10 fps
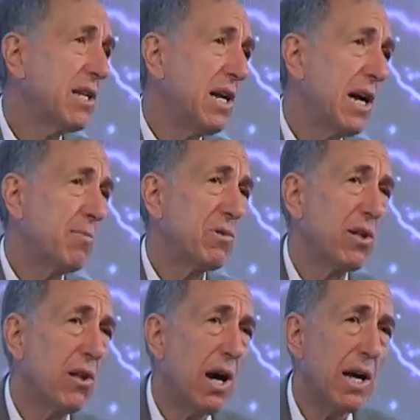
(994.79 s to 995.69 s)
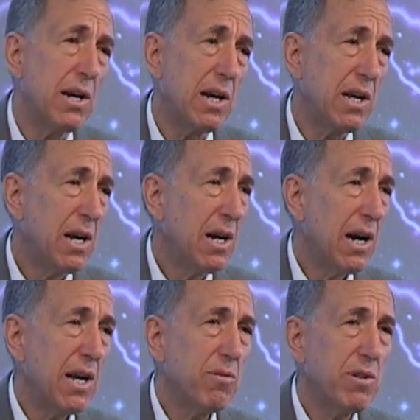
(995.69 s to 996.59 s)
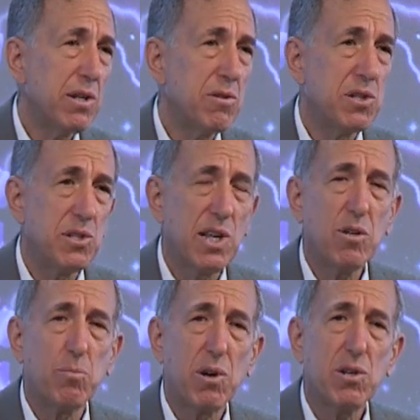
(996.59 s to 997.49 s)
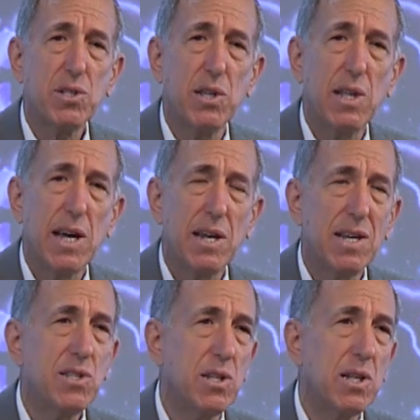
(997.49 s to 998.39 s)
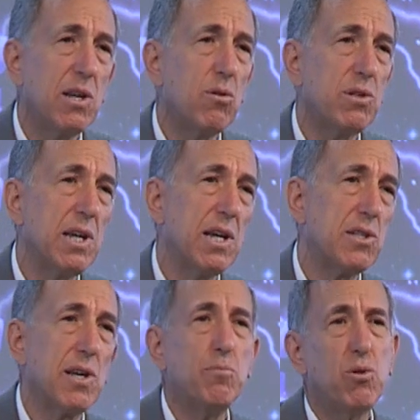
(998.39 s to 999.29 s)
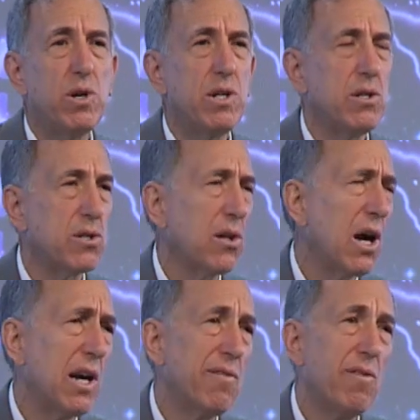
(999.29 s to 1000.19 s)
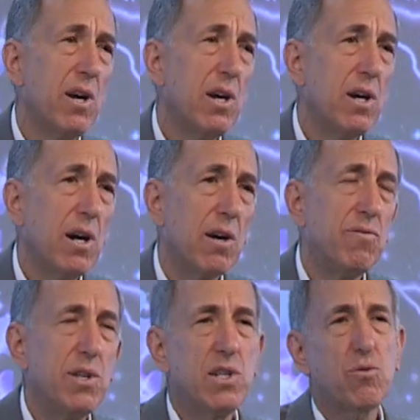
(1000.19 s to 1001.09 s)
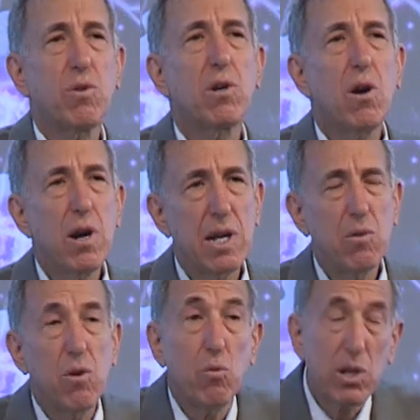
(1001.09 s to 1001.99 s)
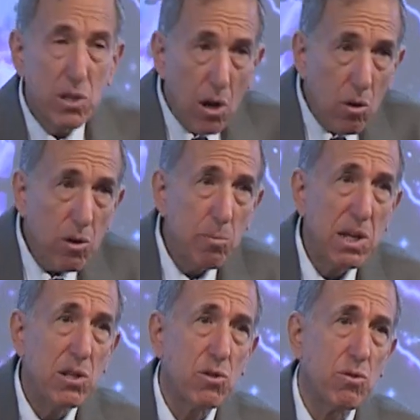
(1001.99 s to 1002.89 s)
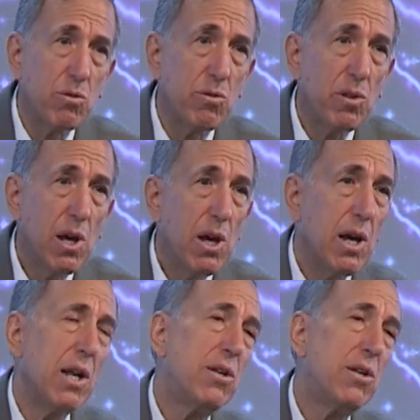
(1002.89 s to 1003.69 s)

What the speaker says: happens a lot, and I don't think there's a single person that isn't guilty at some point in his life of disregarding what we know to be the truth and